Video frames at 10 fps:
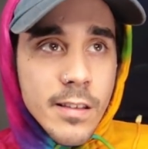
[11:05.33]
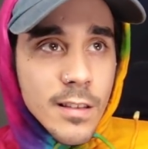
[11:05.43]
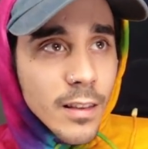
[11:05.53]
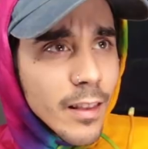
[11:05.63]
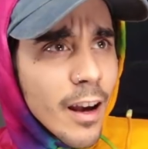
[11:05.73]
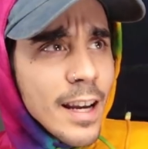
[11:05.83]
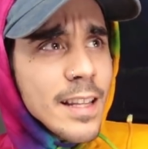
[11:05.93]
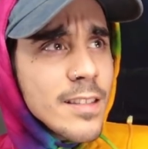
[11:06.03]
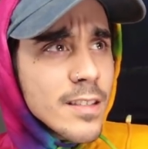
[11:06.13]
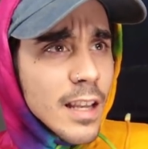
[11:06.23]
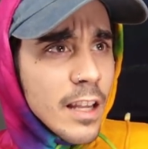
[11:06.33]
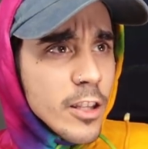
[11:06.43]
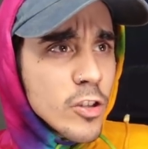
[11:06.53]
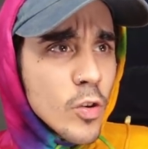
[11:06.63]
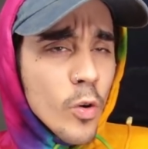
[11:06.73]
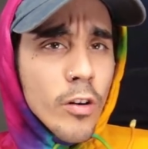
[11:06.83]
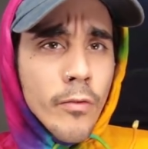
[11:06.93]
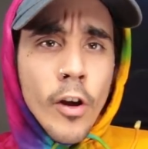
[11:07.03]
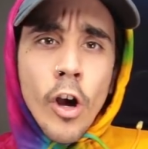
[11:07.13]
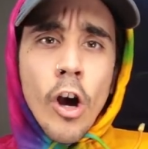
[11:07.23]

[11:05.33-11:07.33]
these lights and this sort of